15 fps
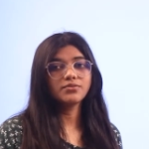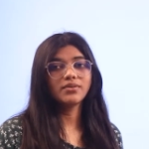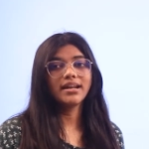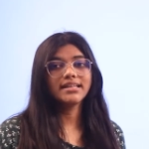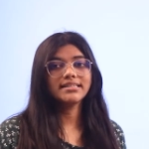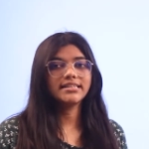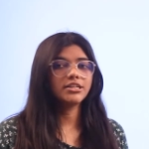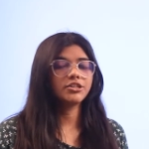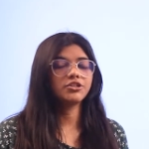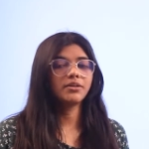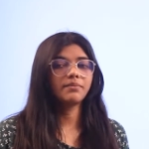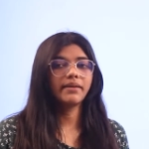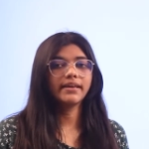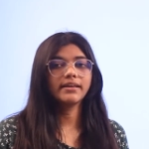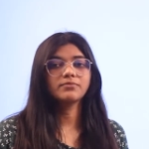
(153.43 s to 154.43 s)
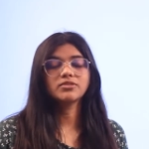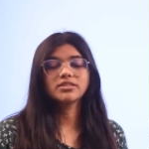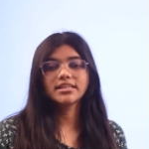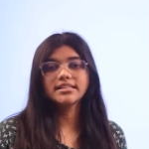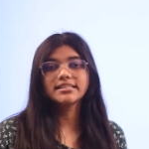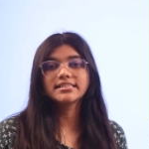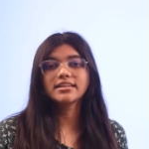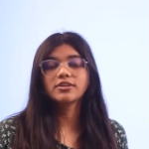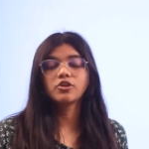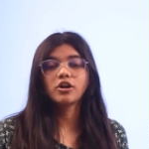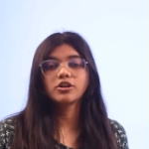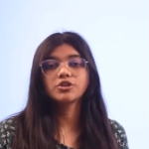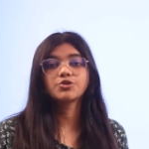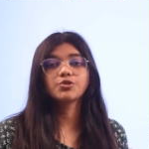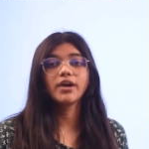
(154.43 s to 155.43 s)
well as decision making skills in
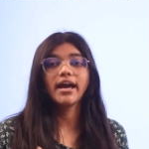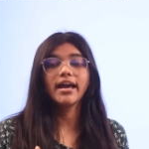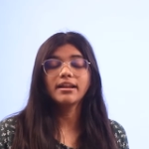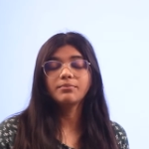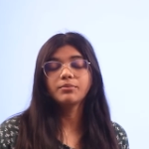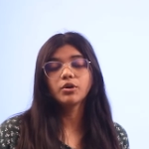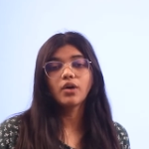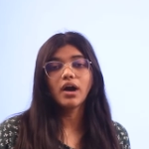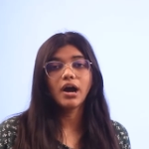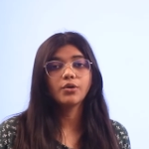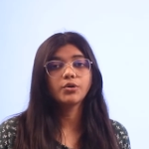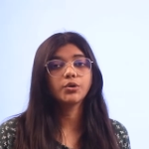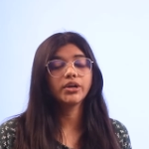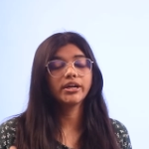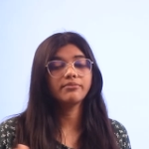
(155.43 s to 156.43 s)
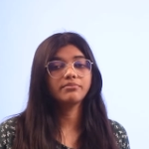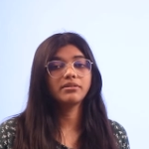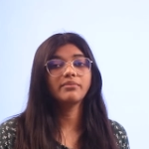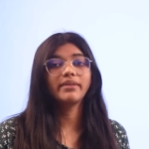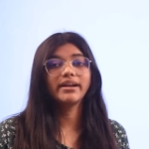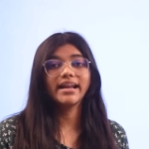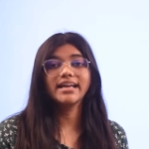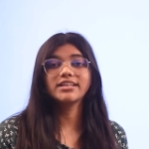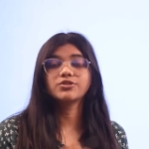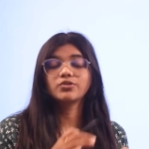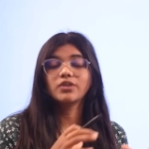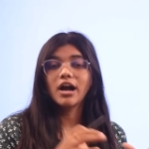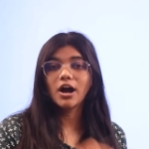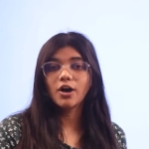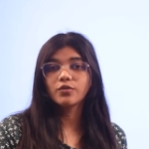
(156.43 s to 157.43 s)
order to help you out to implement as to
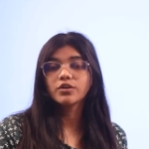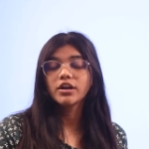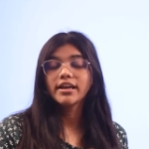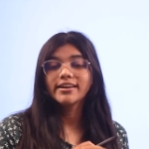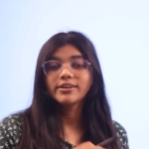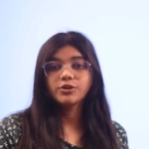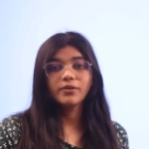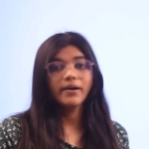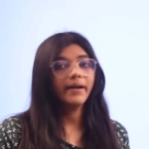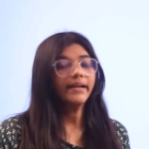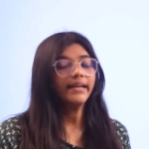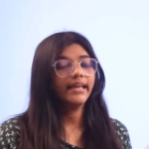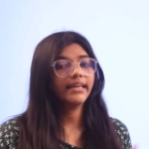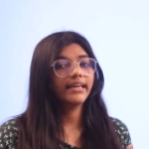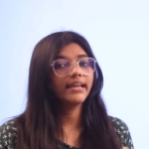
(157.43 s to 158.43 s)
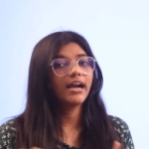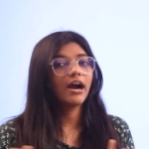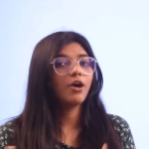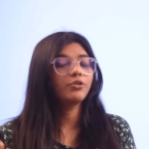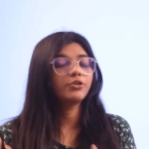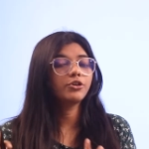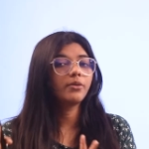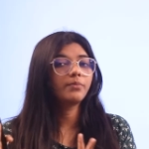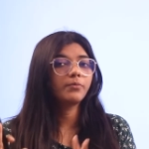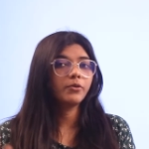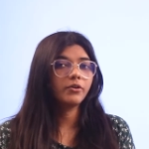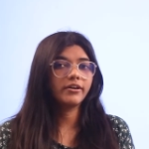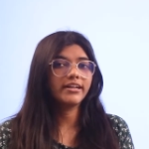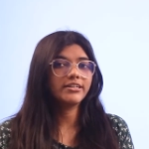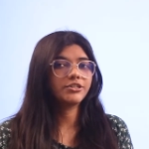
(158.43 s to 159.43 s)
how you are taking out your
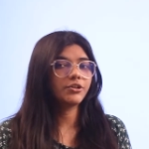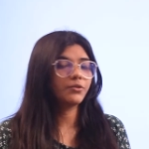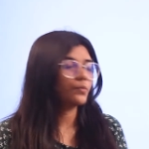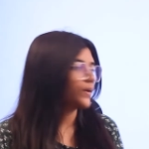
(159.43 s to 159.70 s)
progression